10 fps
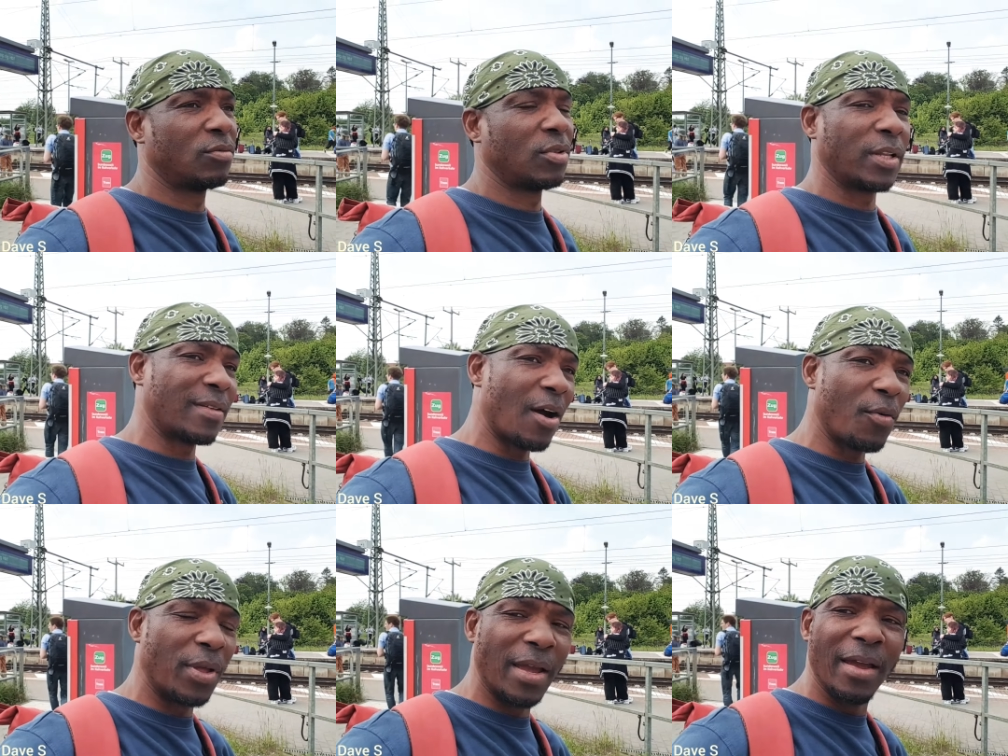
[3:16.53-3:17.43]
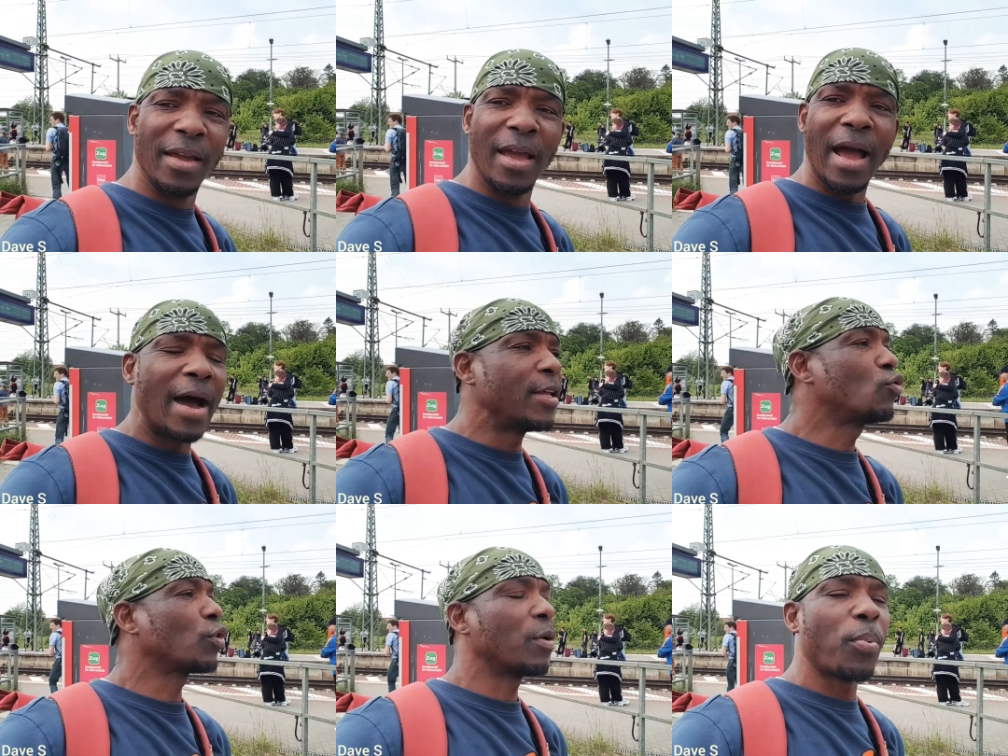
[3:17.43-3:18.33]
to the town here and it
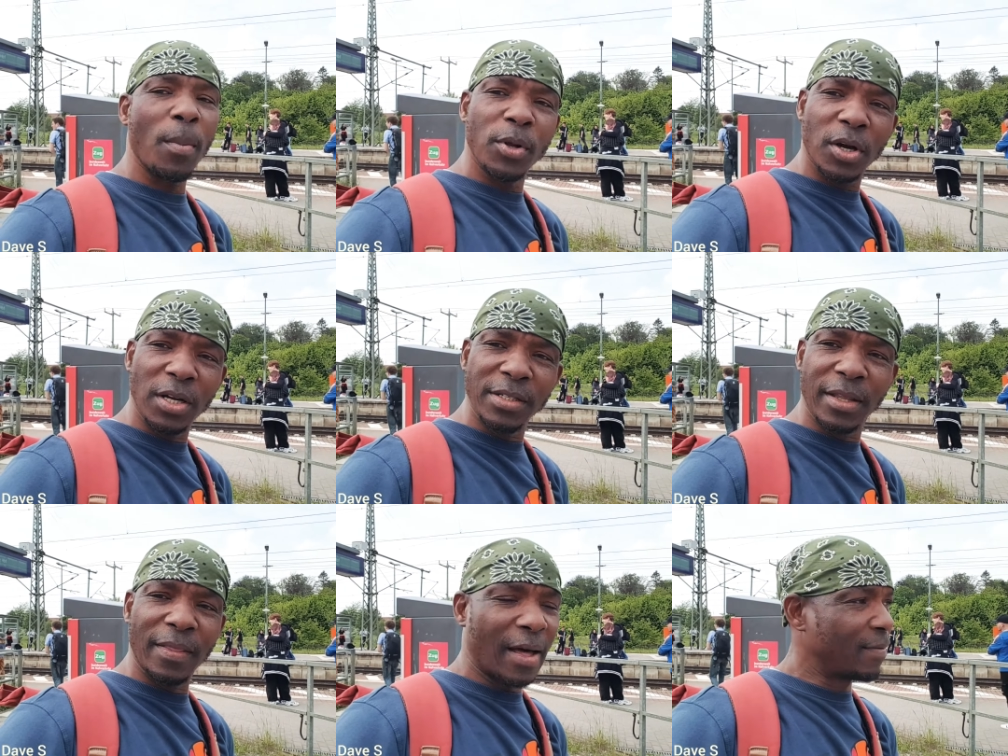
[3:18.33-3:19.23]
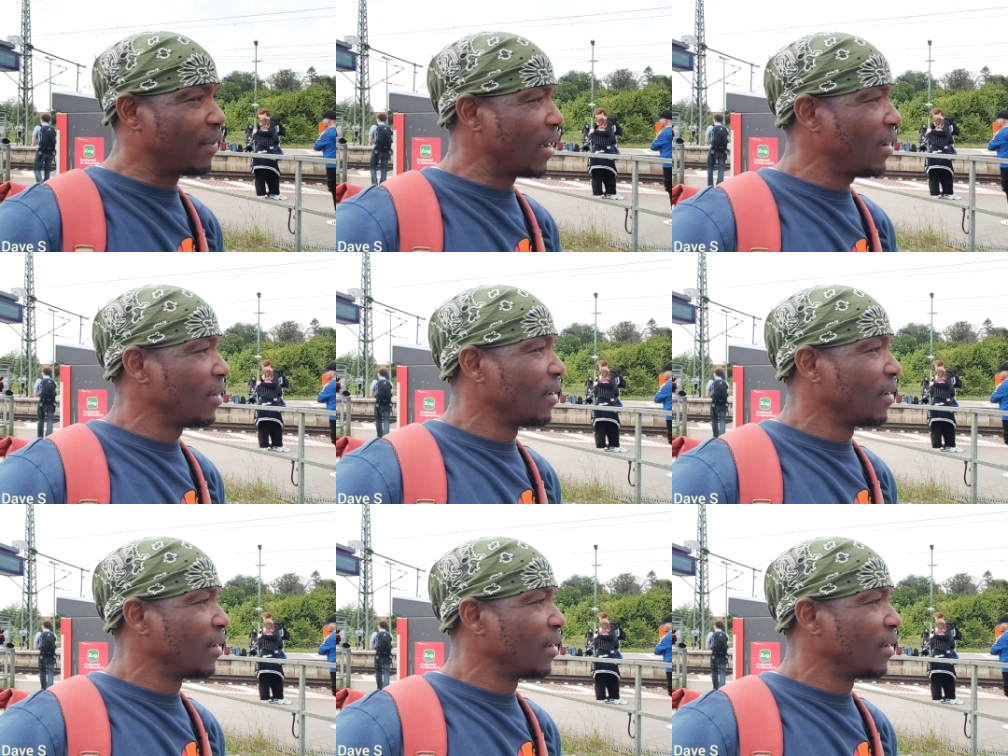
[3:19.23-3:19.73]
was a public holiday that day